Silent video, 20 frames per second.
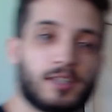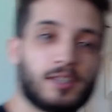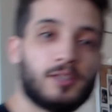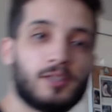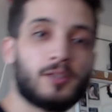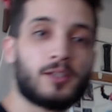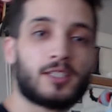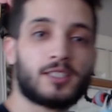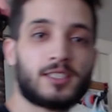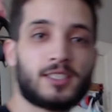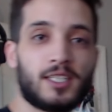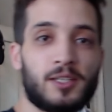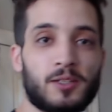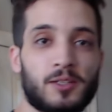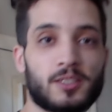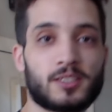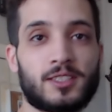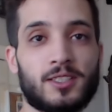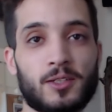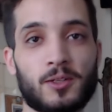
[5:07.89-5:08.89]
you can see you
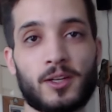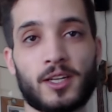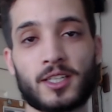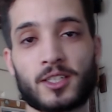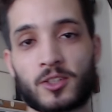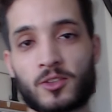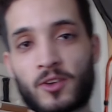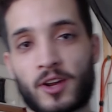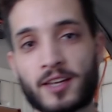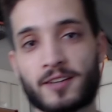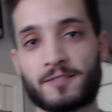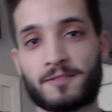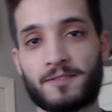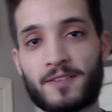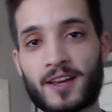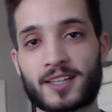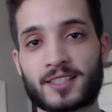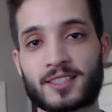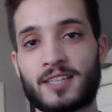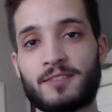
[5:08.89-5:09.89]
can still get a great
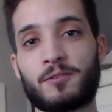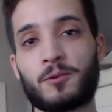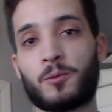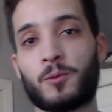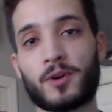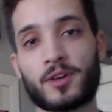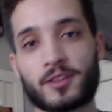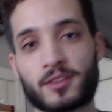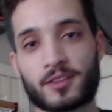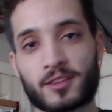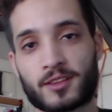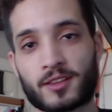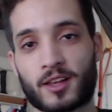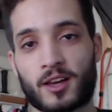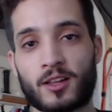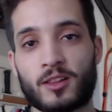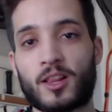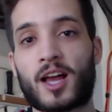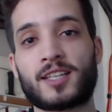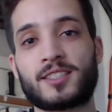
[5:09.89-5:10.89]
effect even with
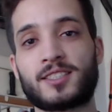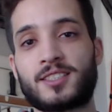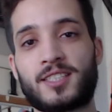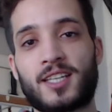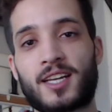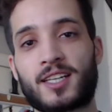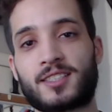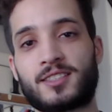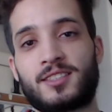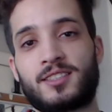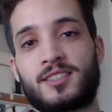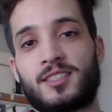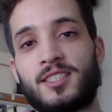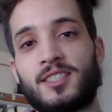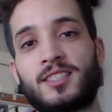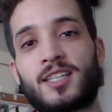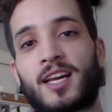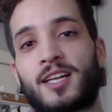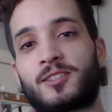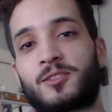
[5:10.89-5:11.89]
a Logitech
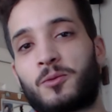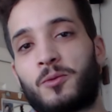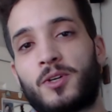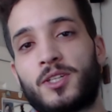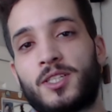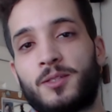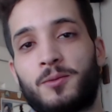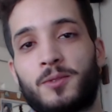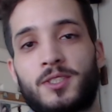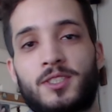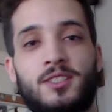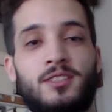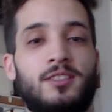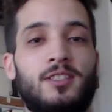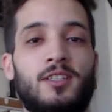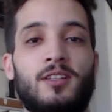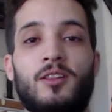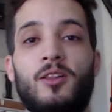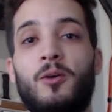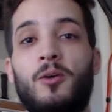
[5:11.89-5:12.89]
C920, which is
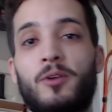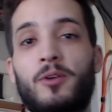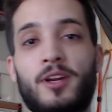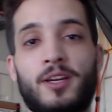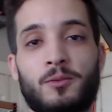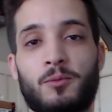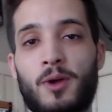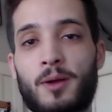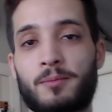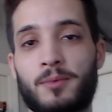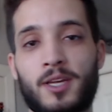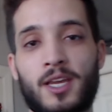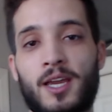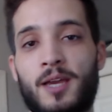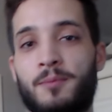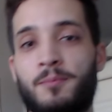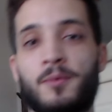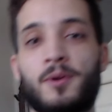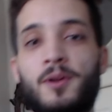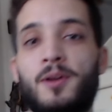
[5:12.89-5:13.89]
a lower end
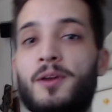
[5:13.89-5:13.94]
webcam.